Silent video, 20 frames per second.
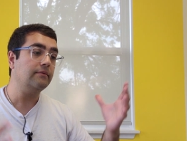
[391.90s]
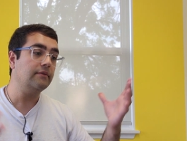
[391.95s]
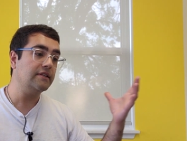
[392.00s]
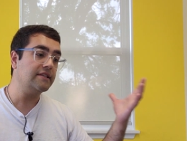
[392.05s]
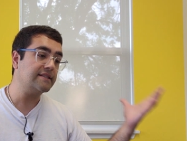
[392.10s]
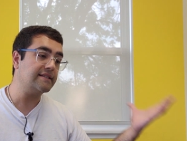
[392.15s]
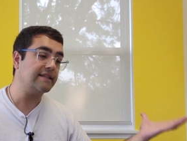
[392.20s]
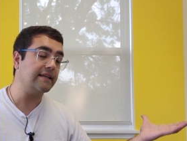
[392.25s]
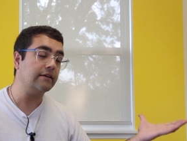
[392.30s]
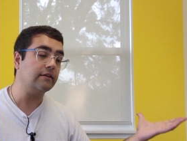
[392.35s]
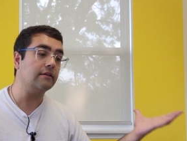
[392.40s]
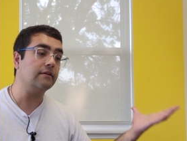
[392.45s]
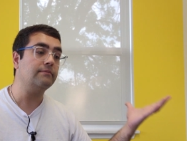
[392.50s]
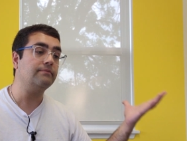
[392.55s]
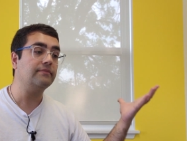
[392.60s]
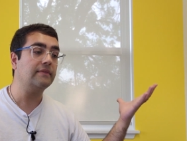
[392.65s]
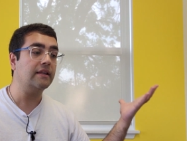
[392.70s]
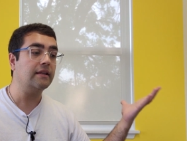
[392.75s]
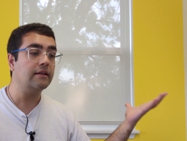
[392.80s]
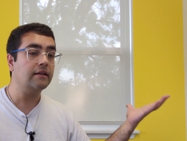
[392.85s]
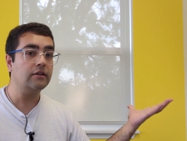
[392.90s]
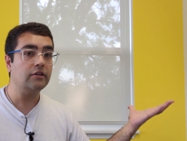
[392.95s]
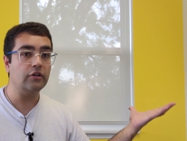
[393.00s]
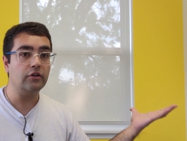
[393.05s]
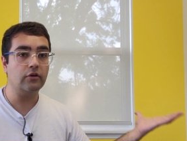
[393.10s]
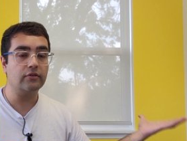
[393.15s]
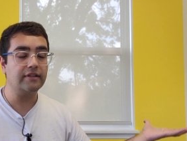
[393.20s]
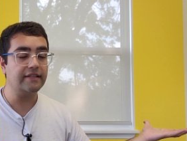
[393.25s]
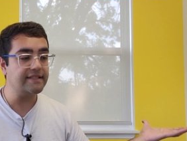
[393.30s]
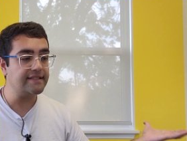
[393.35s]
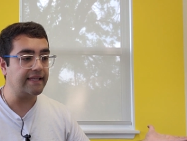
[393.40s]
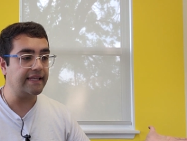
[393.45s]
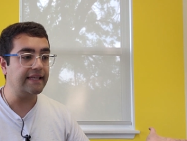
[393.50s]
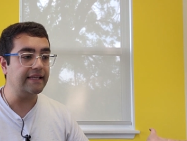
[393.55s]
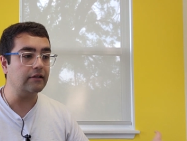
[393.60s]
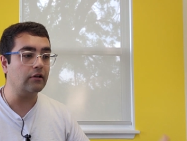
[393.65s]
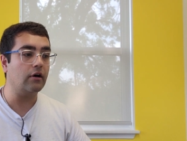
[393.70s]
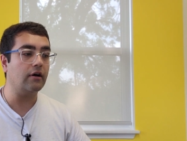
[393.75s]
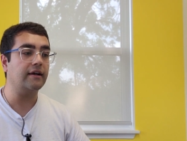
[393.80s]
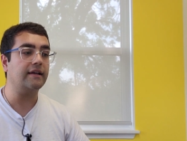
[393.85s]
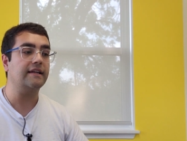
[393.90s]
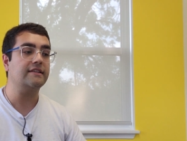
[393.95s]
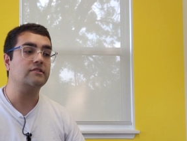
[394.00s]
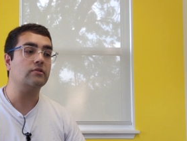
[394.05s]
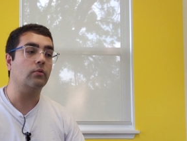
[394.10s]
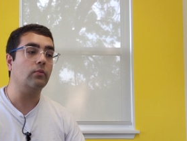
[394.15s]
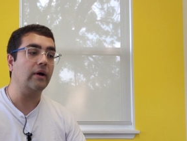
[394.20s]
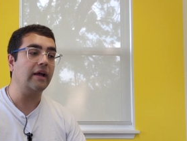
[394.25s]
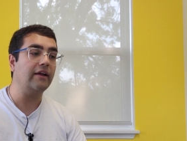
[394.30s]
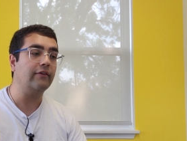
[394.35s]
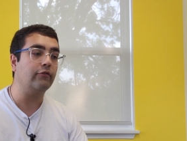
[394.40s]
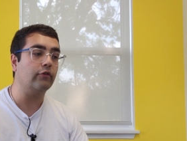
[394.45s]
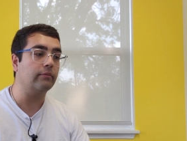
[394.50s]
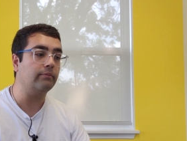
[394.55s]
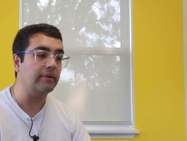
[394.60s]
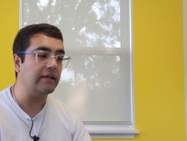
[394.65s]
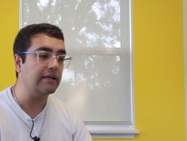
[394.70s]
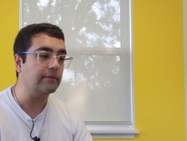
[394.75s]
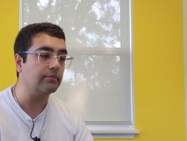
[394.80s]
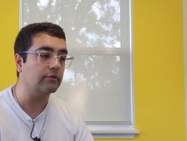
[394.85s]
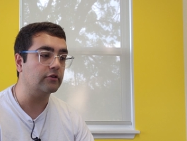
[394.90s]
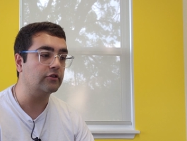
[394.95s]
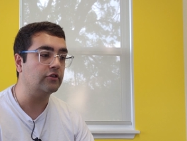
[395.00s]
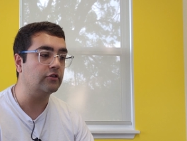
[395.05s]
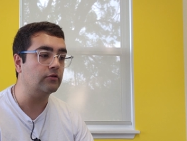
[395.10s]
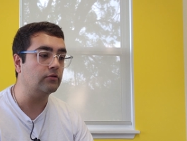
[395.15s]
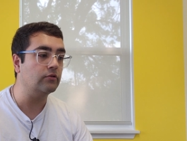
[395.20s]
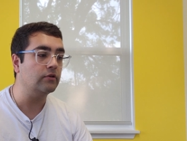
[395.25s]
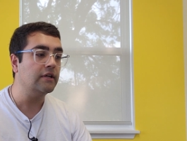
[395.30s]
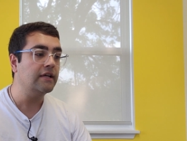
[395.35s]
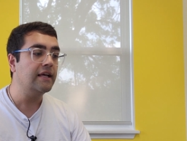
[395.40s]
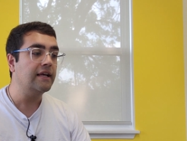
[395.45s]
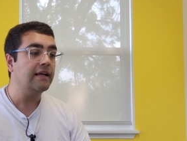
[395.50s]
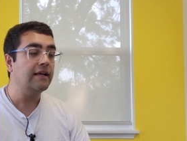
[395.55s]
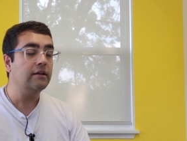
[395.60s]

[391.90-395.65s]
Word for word: still, you know, this HELOC, it's a way for people to